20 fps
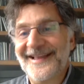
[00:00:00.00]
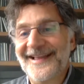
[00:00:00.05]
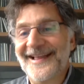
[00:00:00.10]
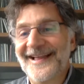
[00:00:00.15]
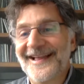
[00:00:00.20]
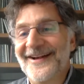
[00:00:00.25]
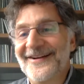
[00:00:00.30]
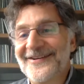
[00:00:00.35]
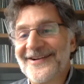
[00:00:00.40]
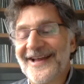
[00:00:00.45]

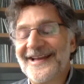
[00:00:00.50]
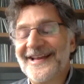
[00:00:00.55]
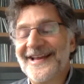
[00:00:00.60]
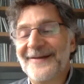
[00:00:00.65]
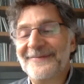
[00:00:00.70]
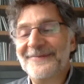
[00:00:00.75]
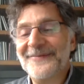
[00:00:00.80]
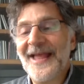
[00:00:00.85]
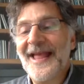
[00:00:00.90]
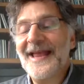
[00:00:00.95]
Okay. Yeah.
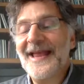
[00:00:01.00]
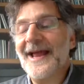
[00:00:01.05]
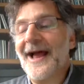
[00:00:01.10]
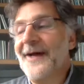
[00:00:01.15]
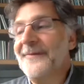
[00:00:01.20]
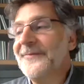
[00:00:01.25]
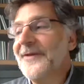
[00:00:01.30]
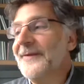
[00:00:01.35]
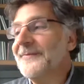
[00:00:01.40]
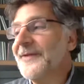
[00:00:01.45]
Um,
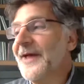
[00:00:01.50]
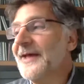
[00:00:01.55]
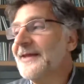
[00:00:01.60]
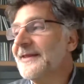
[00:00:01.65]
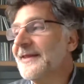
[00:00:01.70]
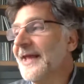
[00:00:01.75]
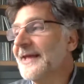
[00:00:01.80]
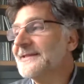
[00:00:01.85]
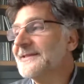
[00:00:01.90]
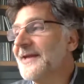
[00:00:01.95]
I'm not.
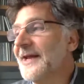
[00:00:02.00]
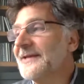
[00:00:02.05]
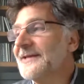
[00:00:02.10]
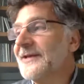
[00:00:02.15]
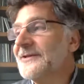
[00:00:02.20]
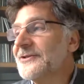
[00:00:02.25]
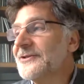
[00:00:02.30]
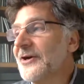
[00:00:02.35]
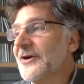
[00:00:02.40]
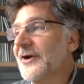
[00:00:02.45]
That's not to say
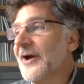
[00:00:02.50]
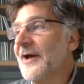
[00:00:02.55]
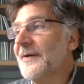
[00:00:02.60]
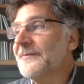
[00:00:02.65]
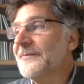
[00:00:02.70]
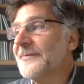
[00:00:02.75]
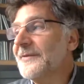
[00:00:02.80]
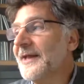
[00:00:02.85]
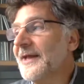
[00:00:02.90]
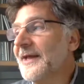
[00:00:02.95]
that Je
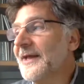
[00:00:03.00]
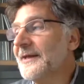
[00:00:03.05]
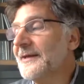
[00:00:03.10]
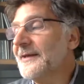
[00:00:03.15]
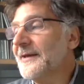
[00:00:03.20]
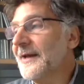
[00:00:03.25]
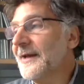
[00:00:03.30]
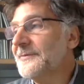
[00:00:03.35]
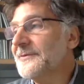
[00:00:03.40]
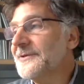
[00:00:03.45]
um, that
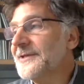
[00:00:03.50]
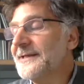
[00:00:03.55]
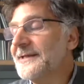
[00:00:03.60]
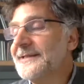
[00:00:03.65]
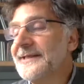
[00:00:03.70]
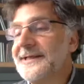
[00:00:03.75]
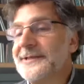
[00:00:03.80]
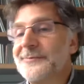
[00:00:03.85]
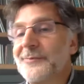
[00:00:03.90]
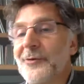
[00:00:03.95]
um,
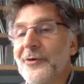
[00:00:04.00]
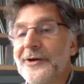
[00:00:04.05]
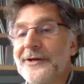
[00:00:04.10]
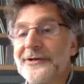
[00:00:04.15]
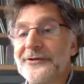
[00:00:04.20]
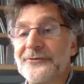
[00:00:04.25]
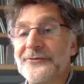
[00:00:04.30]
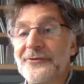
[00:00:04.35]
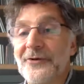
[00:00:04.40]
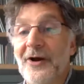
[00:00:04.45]
Jesse's point
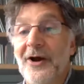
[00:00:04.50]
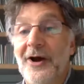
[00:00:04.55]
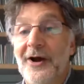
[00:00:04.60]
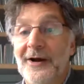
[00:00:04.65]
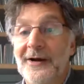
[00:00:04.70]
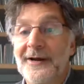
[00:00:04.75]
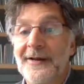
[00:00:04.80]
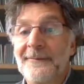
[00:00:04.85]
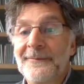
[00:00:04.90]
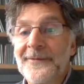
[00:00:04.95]
is
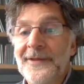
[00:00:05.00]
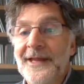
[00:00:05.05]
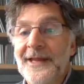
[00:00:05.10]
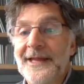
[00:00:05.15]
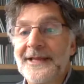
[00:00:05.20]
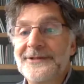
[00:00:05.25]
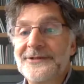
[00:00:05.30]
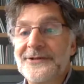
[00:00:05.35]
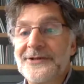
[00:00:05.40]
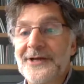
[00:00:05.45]
wrong.
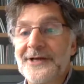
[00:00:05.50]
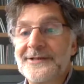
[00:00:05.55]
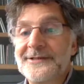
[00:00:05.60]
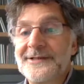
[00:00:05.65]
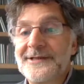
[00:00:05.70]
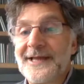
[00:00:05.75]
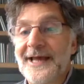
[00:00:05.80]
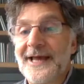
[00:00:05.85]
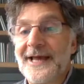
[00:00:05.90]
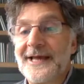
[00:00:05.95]
It's
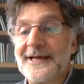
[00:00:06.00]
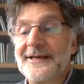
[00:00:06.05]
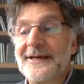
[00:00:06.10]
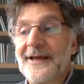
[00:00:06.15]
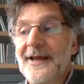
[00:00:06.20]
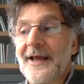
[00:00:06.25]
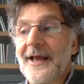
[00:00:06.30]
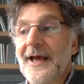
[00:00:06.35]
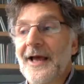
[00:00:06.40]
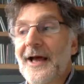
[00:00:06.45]
just that
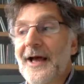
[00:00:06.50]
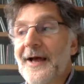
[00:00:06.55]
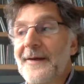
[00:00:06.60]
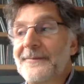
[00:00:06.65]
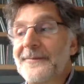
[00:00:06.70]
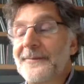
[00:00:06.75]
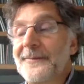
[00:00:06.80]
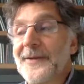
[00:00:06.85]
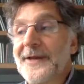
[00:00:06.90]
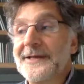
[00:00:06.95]

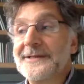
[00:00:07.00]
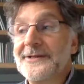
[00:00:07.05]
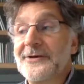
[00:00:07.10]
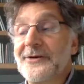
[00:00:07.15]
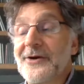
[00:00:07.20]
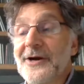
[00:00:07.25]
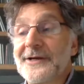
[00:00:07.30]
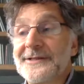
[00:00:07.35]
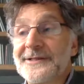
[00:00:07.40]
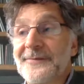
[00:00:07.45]
um, because
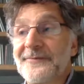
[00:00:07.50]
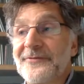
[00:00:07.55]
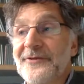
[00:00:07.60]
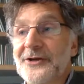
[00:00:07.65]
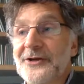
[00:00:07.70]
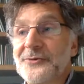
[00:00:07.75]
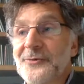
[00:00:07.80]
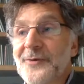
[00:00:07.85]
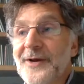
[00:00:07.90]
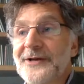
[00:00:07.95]
there are some
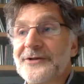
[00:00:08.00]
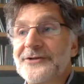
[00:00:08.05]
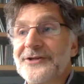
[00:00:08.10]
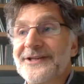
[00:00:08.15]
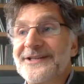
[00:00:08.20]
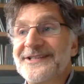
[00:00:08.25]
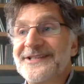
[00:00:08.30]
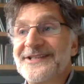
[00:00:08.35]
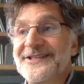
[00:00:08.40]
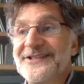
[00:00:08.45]

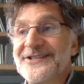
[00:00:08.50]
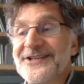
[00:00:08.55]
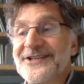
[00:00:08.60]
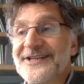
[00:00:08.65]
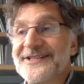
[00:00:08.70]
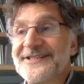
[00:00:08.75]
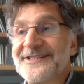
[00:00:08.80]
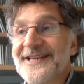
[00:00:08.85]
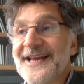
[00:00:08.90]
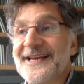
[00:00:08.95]
fluctuations. It's
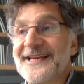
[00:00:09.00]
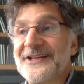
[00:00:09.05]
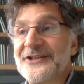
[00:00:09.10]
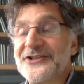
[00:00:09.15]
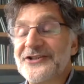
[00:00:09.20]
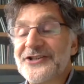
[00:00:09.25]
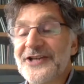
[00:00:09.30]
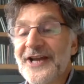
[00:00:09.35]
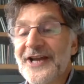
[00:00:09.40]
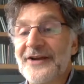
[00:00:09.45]
just that
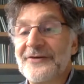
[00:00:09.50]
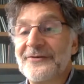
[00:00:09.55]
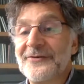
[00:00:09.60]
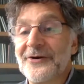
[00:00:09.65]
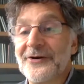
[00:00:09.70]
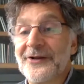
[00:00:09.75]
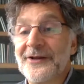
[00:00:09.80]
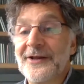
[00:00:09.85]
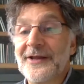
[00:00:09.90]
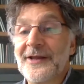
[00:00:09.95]
in
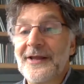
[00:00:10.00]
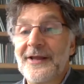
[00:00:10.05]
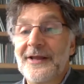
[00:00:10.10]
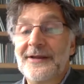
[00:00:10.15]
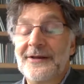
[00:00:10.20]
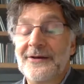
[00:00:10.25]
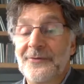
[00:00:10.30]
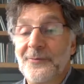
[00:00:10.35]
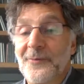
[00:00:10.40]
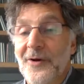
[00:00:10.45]
general,
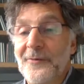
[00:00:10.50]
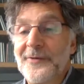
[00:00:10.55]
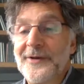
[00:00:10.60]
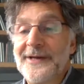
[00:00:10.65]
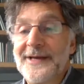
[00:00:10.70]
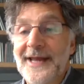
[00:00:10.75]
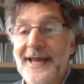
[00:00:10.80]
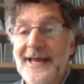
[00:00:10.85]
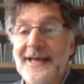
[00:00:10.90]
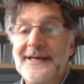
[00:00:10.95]
you know,
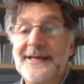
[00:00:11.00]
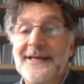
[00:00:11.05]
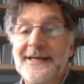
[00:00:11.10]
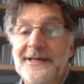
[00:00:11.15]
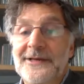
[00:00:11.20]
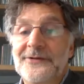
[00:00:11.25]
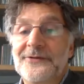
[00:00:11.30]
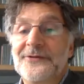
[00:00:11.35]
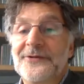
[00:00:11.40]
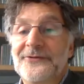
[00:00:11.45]
what we get
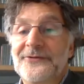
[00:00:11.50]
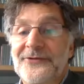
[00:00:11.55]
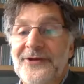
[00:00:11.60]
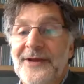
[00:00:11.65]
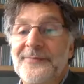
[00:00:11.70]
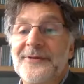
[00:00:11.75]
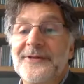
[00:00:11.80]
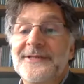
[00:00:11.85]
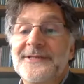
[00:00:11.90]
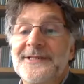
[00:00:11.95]
is a
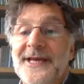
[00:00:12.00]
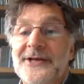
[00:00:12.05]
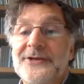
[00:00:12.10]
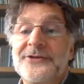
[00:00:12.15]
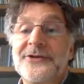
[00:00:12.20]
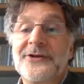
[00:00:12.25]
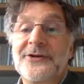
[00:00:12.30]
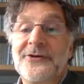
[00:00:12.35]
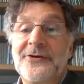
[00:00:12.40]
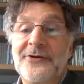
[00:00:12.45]

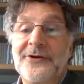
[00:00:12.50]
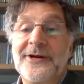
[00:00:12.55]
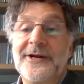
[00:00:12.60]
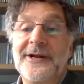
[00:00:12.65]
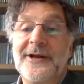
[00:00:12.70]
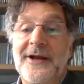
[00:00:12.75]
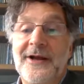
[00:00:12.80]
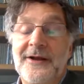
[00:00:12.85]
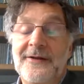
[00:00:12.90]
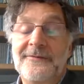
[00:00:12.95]
stabilization
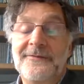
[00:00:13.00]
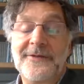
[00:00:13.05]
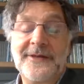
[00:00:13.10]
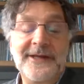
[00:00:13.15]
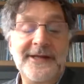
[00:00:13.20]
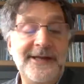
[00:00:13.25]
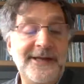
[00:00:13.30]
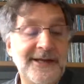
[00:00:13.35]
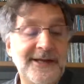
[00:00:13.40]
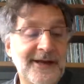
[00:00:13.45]
occurring of
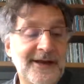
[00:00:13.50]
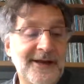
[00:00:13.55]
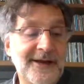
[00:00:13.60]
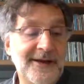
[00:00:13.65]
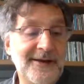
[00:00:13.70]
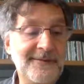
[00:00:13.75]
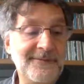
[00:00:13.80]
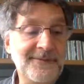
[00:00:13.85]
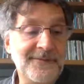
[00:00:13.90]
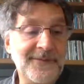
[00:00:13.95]
the
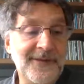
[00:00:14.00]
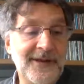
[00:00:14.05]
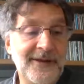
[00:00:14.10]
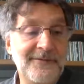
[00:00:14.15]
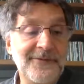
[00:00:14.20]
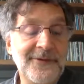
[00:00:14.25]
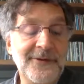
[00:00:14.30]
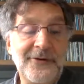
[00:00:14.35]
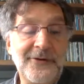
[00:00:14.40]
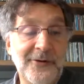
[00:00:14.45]
um, of
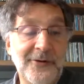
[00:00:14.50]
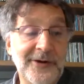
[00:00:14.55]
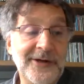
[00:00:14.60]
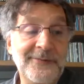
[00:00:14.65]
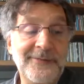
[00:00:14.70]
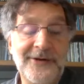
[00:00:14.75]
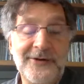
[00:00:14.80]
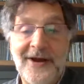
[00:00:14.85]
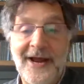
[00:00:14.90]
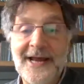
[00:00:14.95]
the current
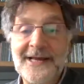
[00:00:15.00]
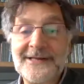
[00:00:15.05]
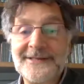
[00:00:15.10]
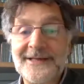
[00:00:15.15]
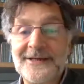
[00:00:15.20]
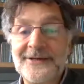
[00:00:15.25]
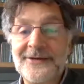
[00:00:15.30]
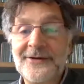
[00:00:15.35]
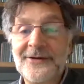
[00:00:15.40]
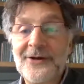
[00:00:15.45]
amino
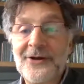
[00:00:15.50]
acid,